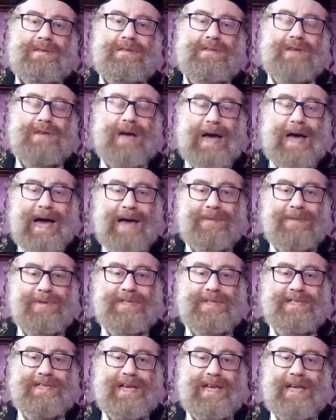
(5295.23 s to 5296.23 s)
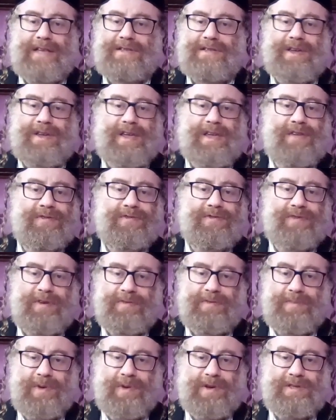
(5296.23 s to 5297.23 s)
So I would say, so if
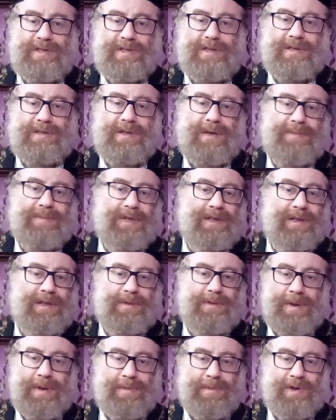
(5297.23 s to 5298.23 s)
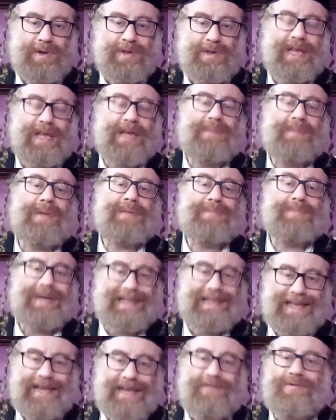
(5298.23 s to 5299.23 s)
if person, I mean, we, we don't recommend,
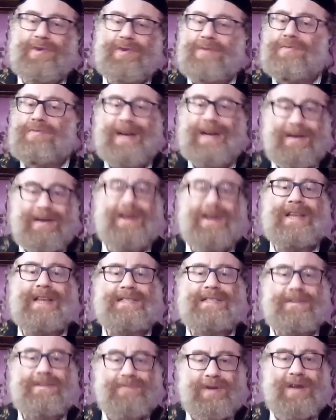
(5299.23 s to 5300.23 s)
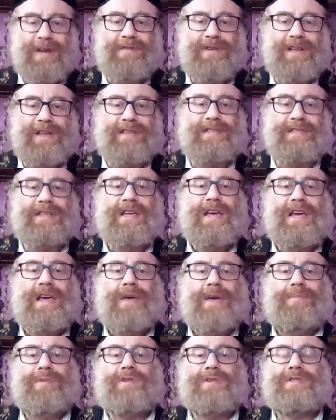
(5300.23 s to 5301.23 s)
but if for whatever reason, whatever reason,
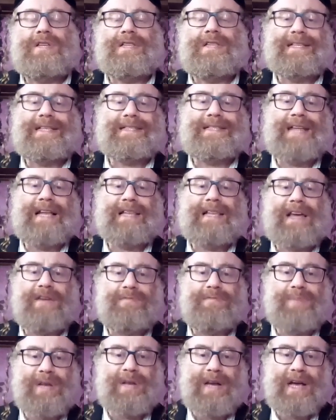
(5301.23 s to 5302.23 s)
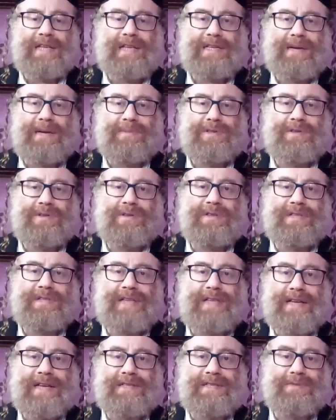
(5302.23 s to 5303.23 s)
person does not have Birchas Hamazon
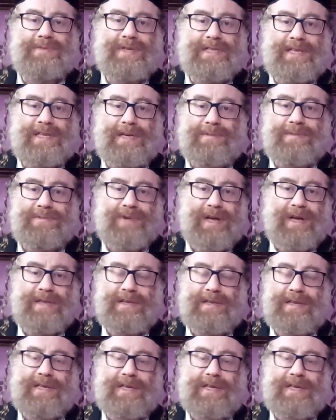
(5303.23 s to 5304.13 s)
text with him, right?